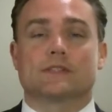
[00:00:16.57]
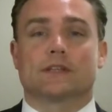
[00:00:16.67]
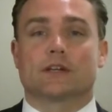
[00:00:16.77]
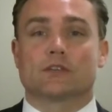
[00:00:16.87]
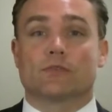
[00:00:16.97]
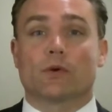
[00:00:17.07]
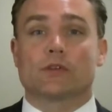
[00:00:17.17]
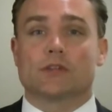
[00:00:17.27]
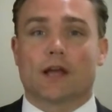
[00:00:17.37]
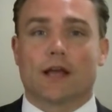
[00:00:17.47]
leaders
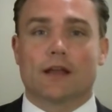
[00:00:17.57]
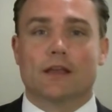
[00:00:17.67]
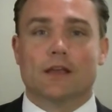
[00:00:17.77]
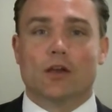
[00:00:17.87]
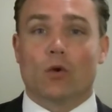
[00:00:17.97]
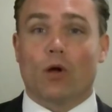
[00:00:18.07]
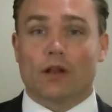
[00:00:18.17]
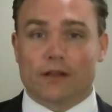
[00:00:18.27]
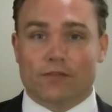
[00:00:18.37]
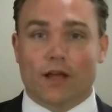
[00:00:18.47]
focused on
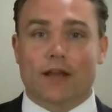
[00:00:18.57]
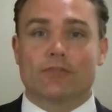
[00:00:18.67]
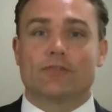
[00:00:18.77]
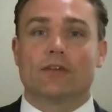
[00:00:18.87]
quality of life